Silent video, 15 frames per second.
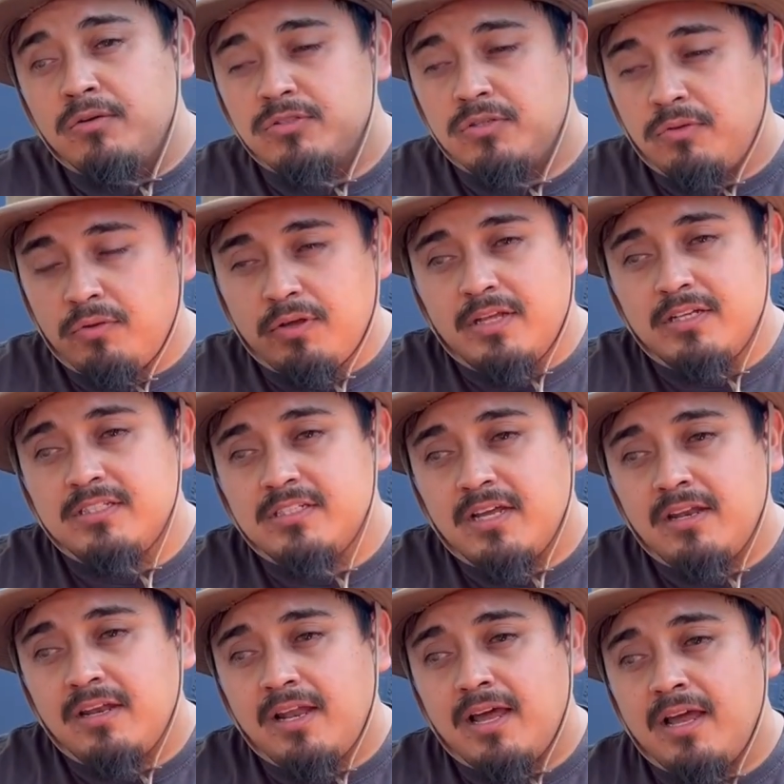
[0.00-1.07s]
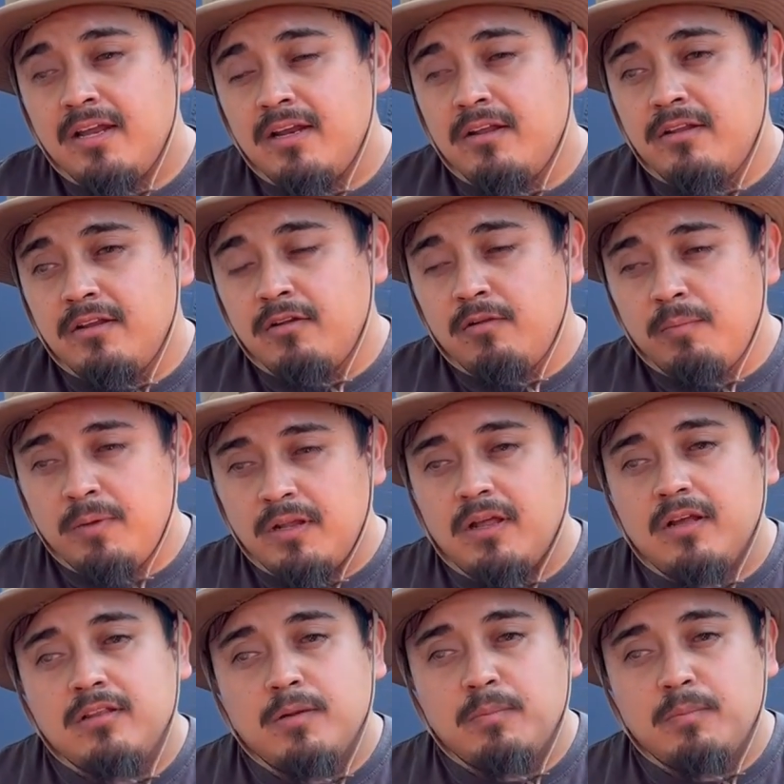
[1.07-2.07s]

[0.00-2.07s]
so we'll get sunlight and it'll be like the